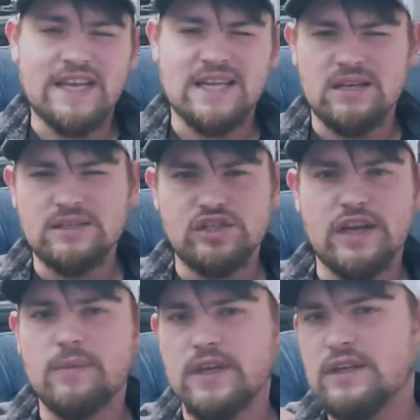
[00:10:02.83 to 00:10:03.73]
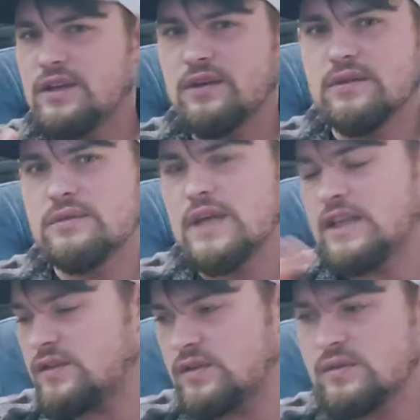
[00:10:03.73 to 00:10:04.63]
I can unjam it. You know,
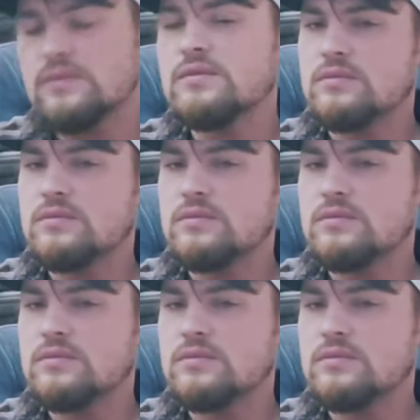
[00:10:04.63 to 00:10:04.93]
that's